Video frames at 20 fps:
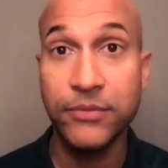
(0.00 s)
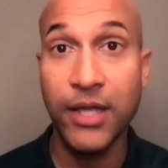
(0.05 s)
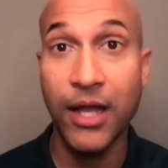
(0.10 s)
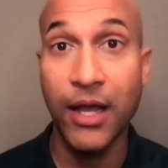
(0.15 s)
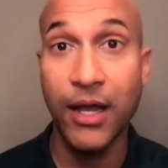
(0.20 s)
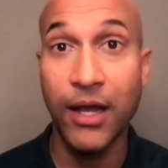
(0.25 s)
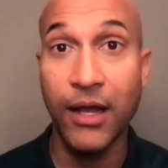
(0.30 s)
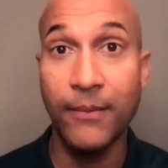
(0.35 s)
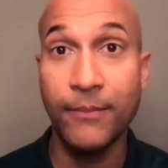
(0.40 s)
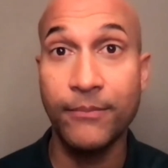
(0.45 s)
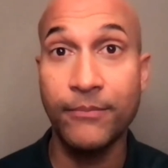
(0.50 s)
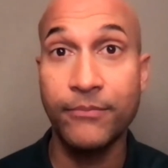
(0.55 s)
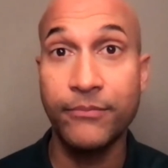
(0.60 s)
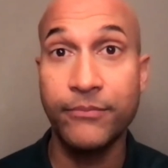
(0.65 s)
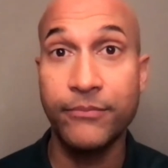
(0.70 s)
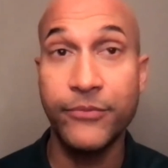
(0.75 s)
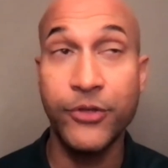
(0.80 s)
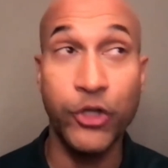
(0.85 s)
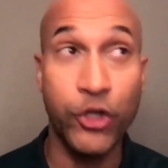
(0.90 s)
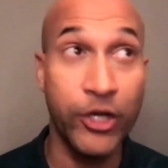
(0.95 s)

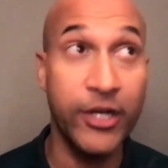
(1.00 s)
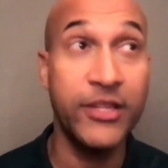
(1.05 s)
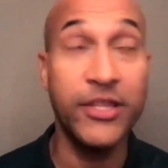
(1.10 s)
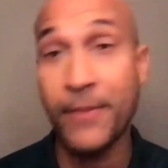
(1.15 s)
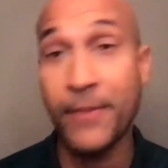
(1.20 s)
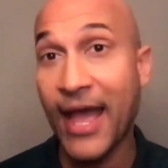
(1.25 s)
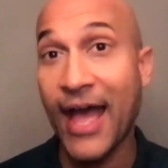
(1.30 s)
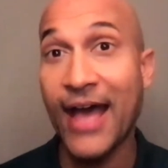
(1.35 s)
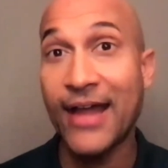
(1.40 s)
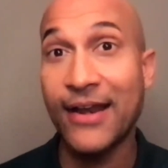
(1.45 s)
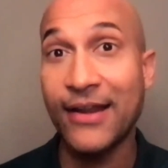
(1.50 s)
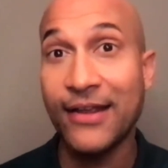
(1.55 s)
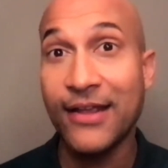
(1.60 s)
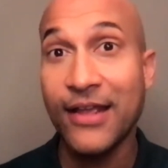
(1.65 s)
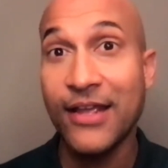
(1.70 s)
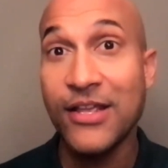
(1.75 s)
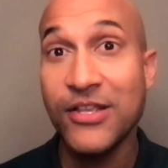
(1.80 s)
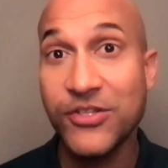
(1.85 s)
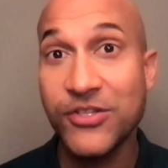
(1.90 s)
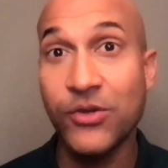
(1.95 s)
the good and the bad,
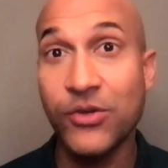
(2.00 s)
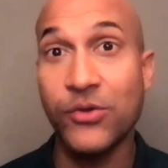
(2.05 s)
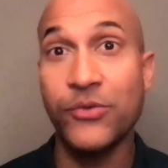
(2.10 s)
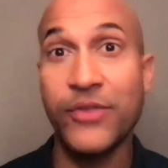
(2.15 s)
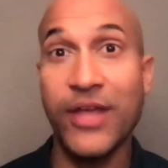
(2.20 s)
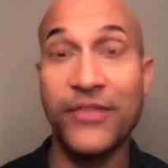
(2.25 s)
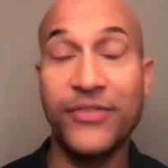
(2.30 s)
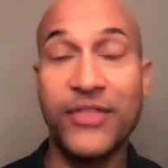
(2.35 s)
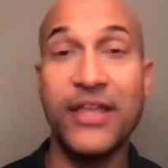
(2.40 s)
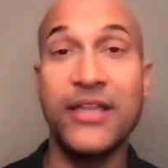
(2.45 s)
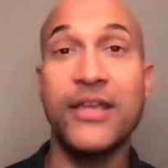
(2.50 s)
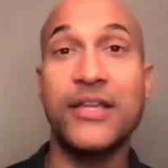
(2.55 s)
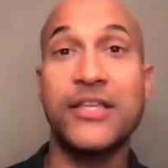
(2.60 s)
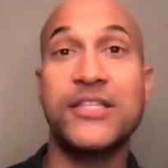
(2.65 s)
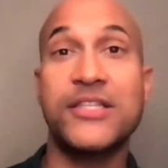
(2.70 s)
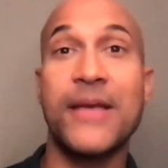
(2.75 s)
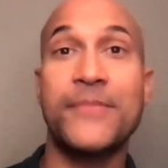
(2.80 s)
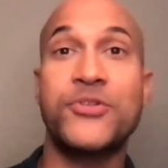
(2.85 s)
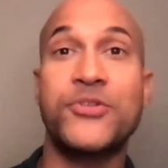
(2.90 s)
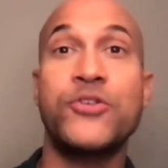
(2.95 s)
so that they
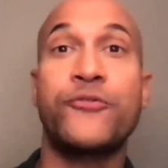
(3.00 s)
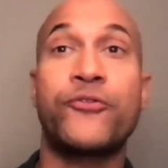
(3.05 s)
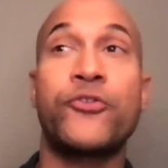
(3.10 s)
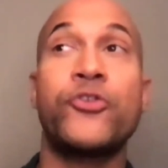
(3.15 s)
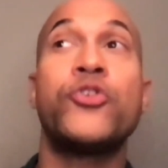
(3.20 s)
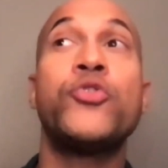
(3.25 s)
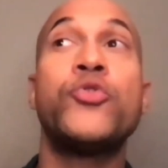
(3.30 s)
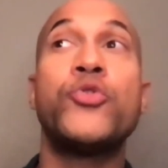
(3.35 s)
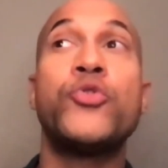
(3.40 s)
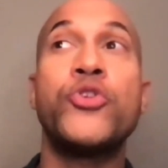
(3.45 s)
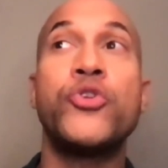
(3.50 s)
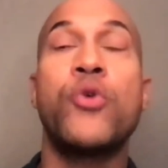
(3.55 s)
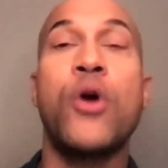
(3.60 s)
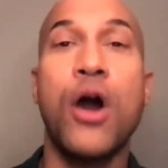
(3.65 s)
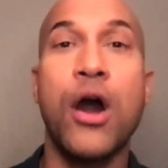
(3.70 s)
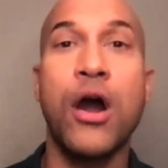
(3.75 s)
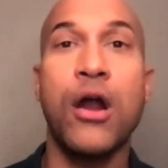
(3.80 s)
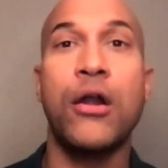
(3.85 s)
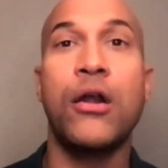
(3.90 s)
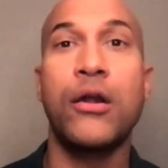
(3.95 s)
accept you for who you
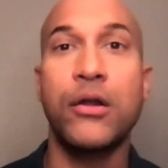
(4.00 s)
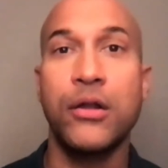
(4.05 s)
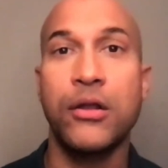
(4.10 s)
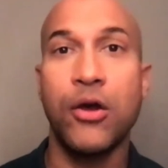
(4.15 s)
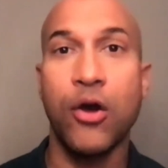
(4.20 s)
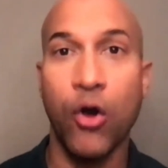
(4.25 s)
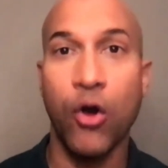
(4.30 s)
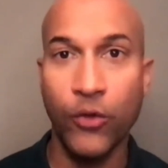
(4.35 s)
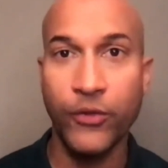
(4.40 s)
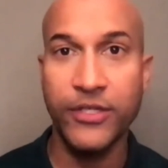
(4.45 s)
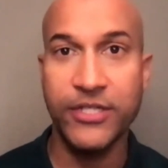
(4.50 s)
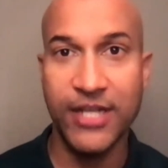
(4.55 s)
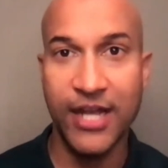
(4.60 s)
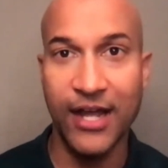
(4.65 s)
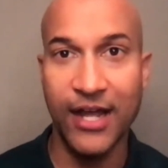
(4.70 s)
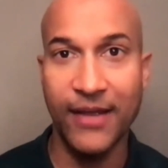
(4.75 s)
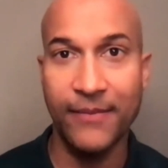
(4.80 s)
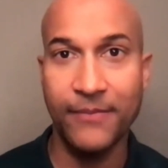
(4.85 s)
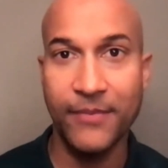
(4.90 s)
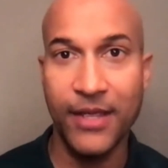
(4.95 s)
are all the
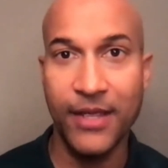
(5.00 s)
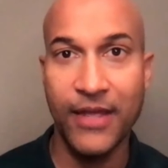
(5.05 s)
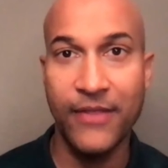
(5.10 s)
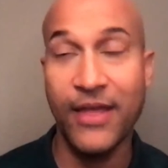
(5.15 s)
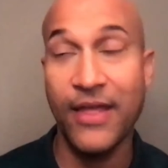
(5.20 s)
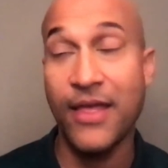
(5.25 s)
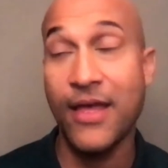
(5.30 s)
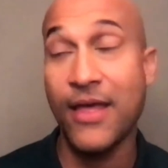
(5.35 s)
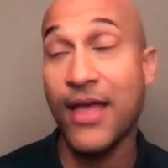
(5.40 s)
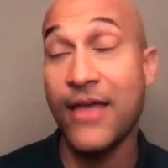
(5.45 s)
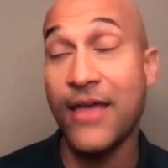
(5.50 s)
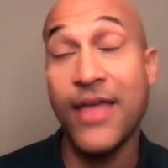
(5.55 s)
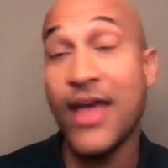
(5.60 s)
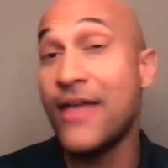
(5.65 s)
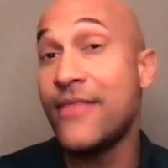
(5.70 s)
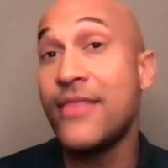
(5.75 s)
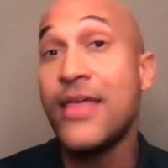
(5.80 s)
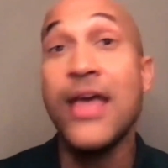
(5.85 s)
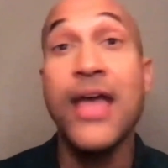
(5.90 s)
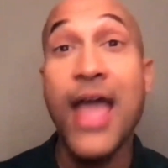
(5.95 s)
time. And
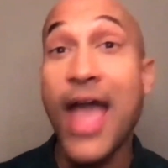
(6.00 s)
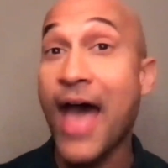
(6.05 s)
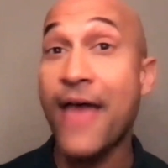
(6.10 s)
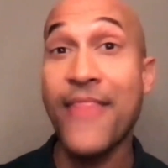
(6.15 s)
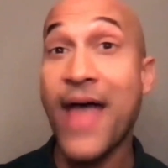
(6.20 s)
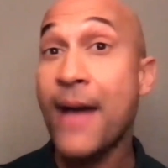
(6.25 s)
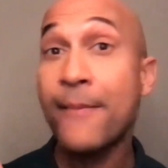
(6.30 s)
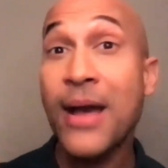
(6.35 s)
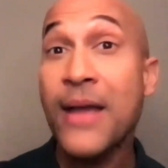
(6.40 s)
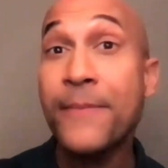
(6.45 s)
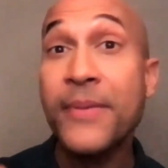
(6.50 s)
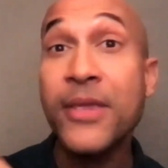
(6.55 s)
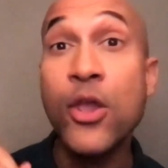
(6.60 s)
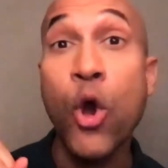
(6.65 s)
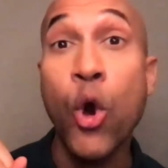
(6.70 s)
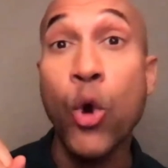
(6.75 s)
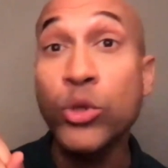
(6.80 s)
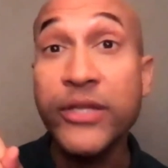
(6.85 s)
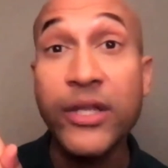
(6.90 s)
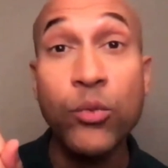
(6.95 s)
that might be
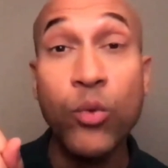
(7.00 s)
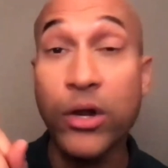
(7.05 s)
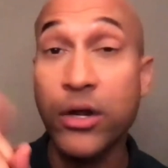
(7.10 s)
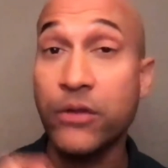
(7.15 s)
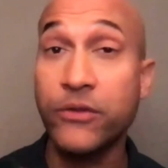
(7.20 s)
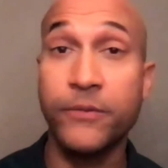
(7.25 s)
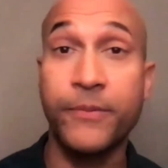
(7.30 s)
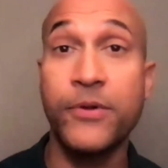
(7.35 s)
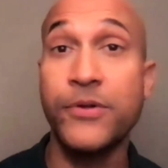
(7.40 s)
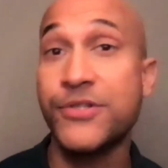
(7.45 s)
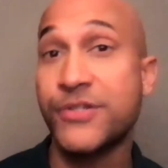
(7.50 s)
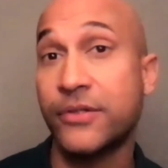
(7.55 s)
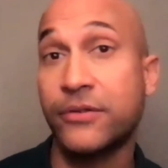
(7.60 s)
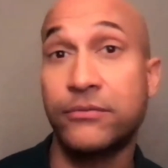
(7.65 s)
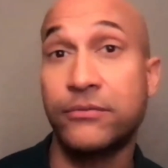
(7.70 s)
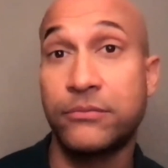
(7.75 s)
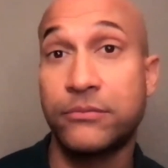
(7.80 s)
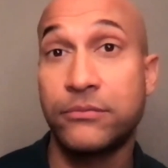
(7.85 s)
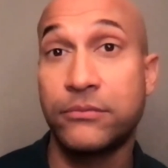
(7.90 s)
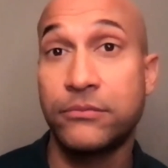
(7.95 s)
only one other person,
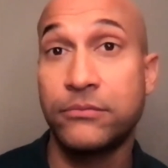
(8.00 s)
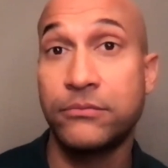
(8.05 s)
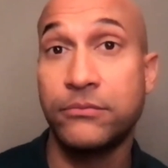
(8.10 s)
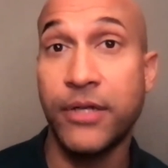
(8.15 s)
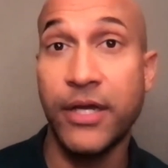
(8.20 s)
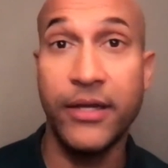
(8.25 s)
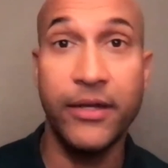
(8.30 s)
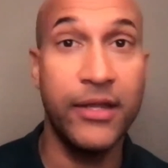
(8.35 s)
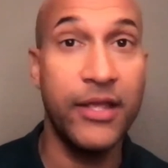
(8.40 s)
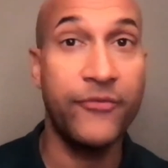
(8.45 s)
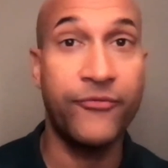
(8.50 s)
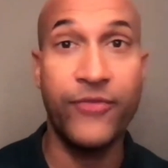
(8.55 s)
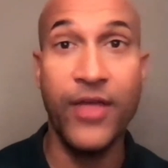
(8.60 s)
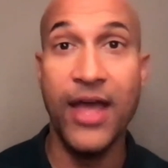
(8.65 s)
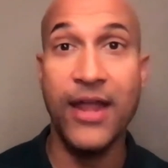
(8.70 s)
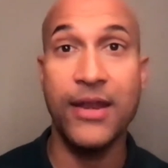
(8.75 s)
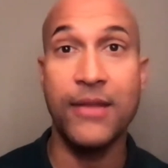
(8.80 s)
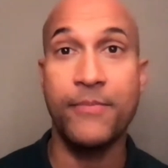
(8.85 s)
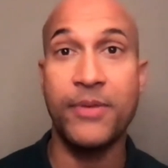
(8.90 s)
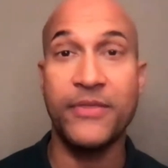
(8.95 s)
but if
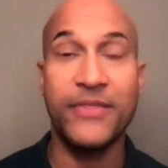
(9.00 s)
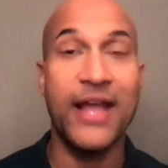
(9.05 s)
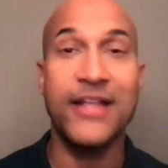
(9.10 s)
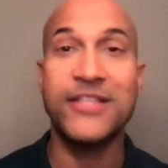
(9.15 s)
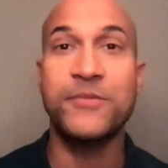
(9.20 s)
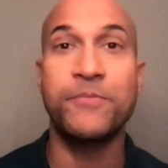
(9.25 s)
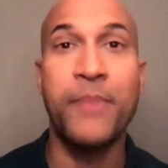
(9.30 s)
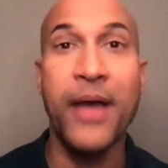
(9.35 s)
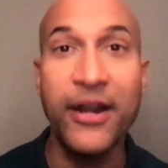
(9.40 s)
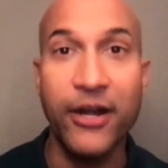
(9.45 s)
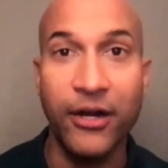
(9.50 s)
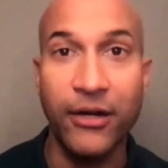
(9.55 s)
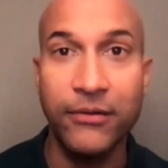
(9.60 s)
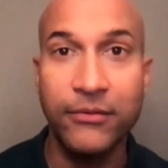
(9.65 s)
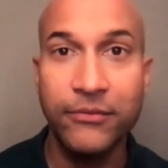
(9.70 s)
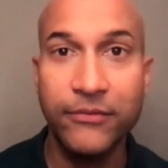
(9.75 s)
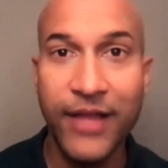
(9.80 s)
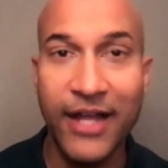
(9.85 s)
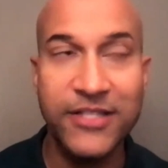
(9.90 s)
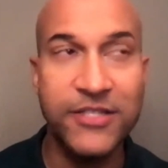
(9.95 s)
that but that's better.
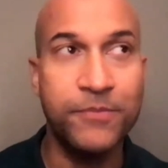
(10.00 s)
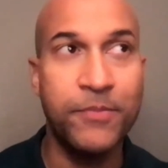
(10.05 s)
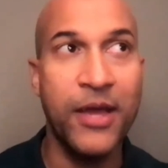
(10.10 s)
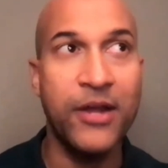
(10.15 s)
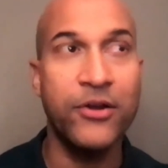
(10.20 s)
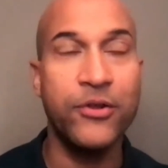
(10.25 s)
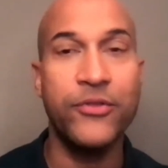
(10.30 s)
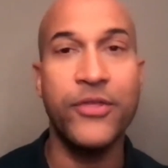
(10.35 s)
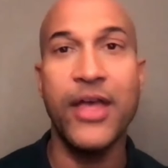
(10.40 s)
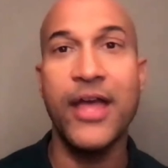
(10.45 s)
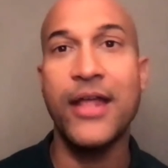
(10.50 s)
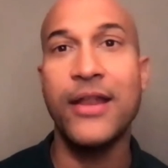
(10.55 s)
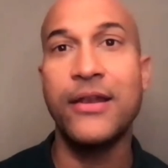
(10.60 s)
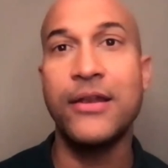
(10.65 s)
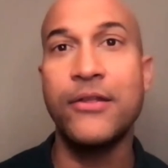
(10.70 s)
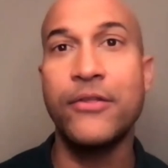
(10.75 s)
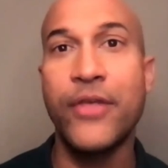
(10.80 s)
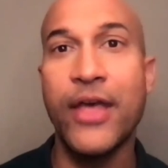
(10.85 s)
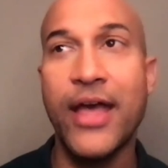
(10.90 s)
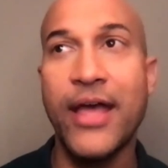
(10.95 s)
That's better
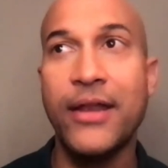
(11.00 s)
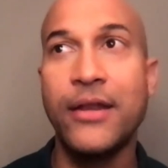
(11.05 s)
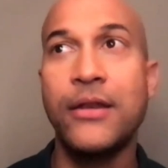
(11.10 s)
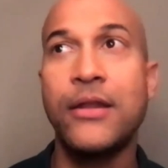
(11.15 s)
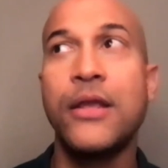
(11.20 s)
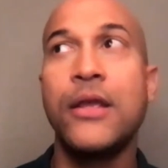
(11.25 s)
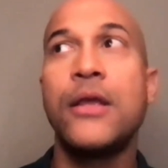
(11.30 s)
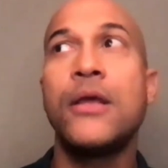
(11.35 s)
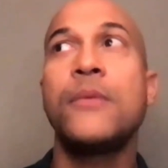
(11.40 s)
than